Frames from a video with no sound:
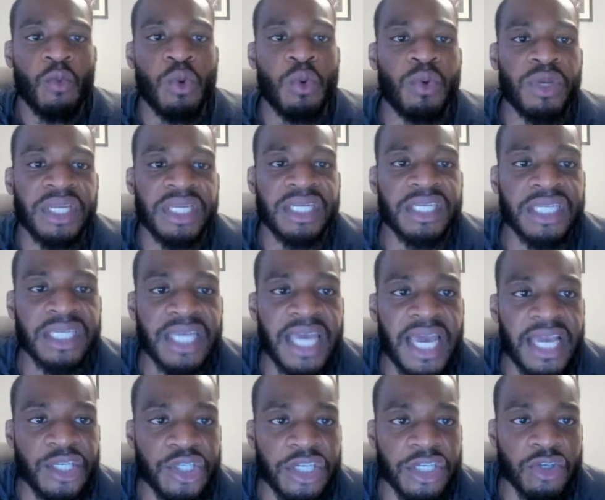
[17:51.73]
we want to
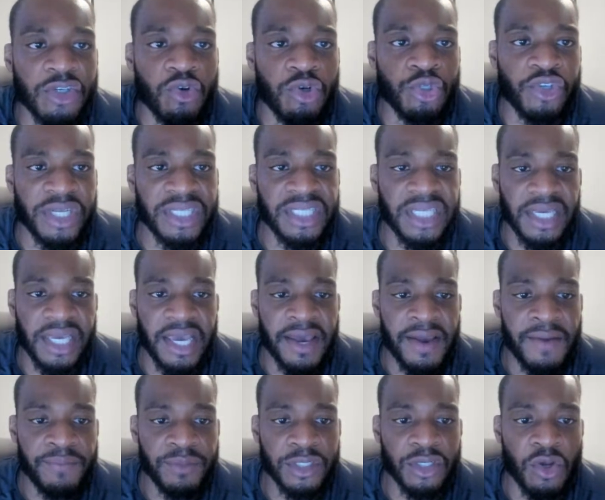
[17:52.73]
sketch this quadratic
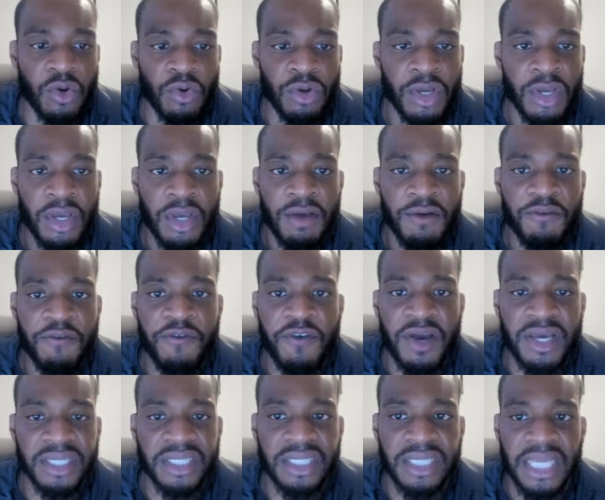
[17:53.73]
here. So
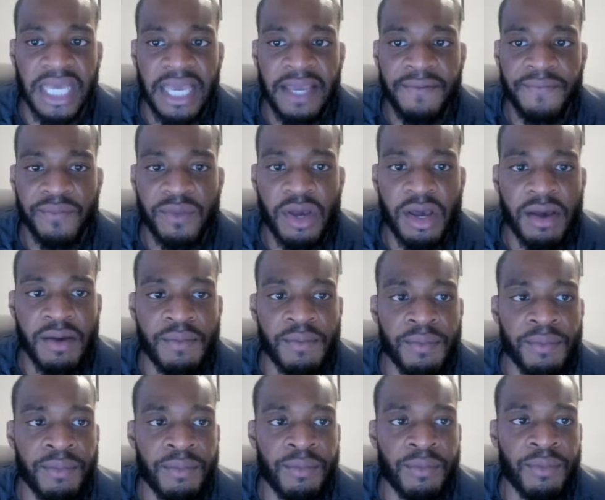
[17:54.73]
firstly,
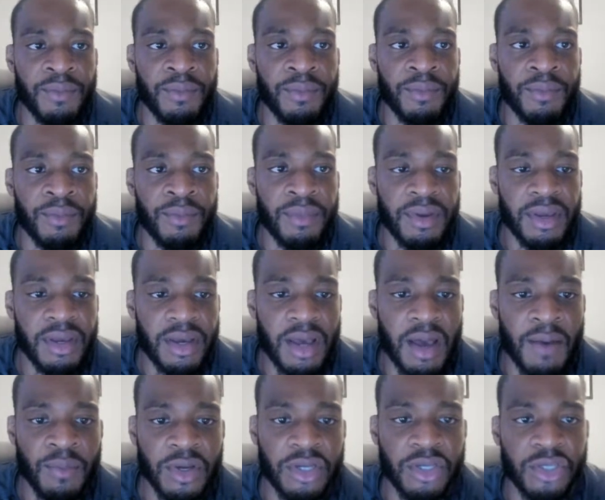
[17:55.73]
I'm
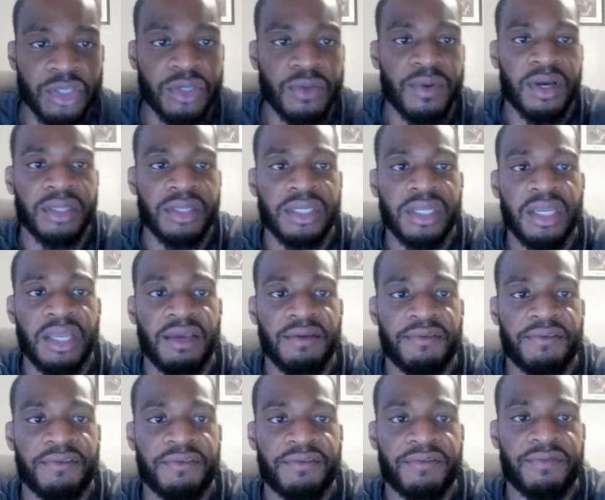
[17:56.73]
gonna do it
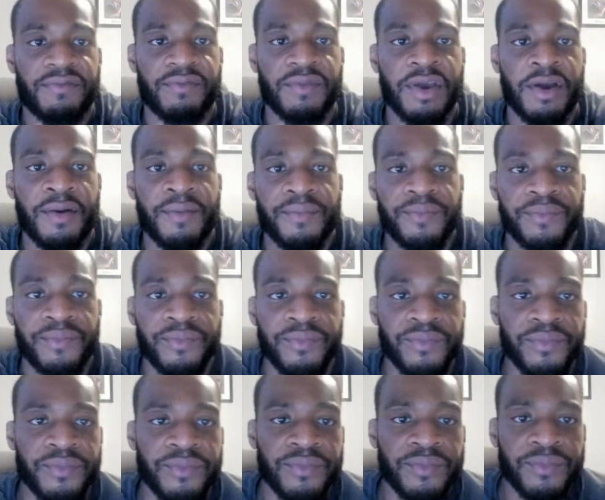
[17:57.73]
underneath. Yeah,
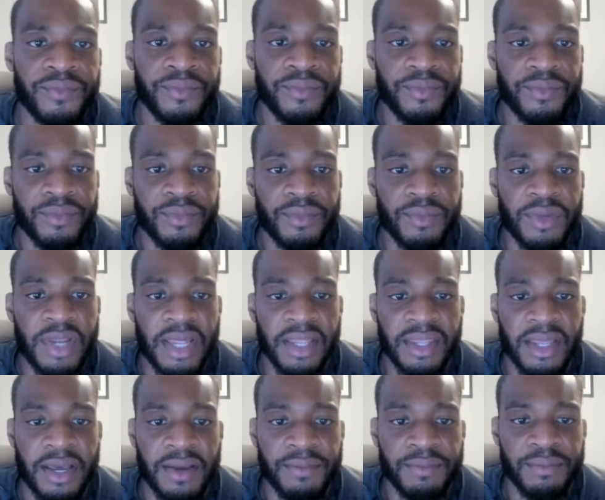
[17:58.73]

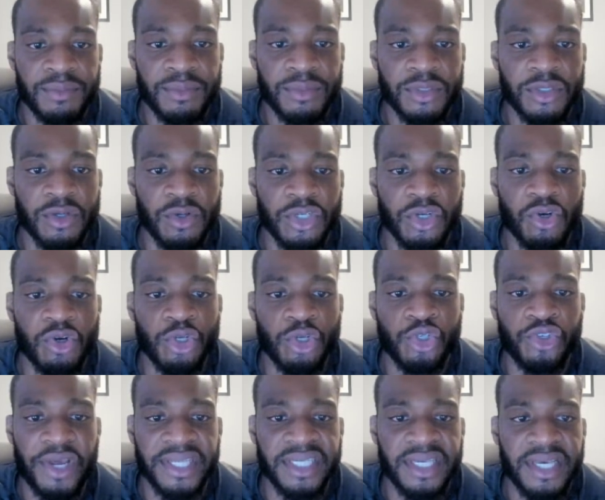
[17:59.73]
like that. So it's a
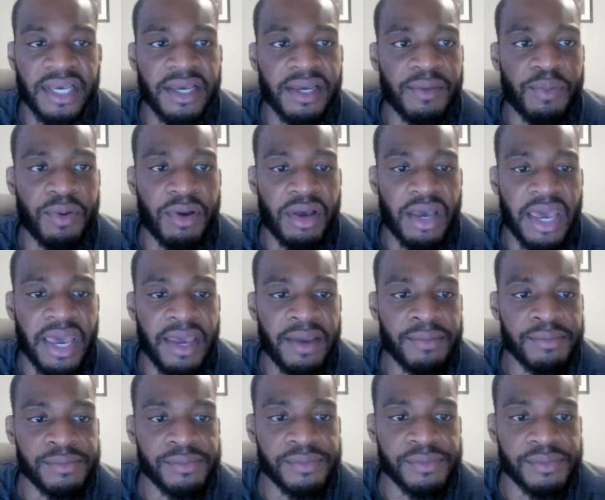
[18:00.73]
quadratic, part A.